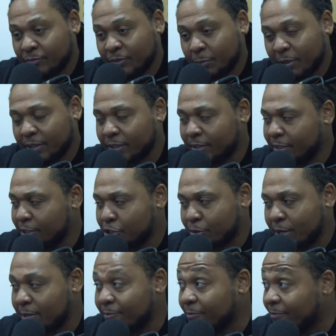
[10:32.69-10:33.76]
My nigga
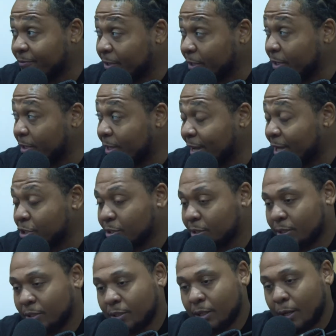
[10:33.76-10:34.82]
D-Trey, he from Philly,
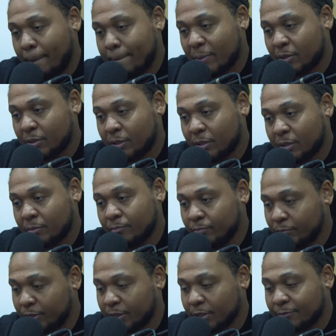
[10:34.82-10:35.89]
actually. But
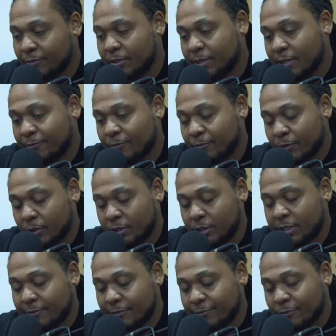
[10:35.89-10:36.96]
he lived in Denver
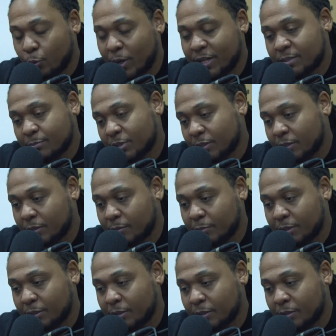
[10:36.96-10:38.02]
for quite some time.
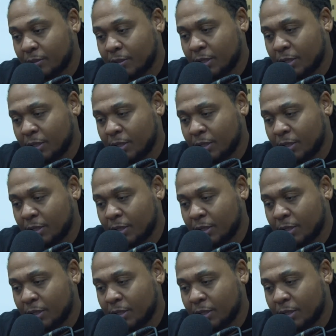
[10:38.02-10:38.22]
But